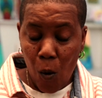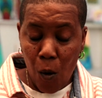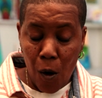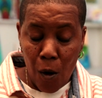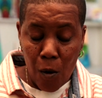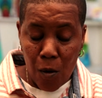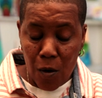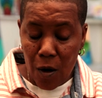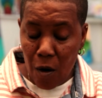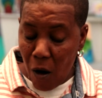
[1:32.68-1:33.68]

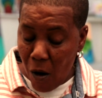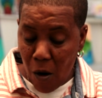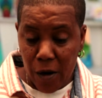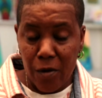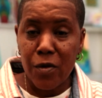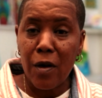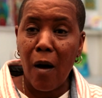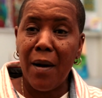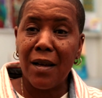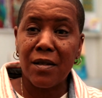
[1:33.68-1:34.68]
Woo, Lord, you
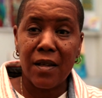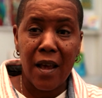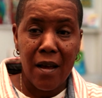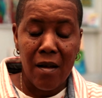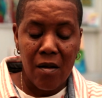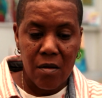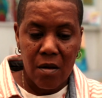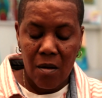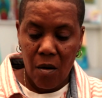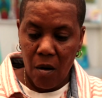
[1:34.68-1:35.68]
talking about scared?
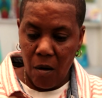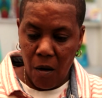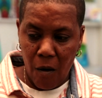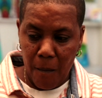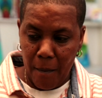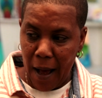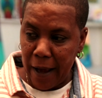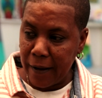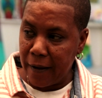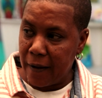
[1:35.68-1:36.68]
Oh
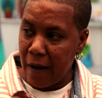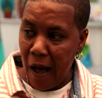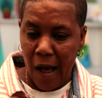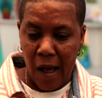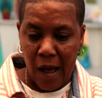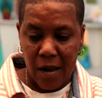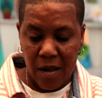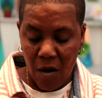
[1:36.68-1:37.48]
my God.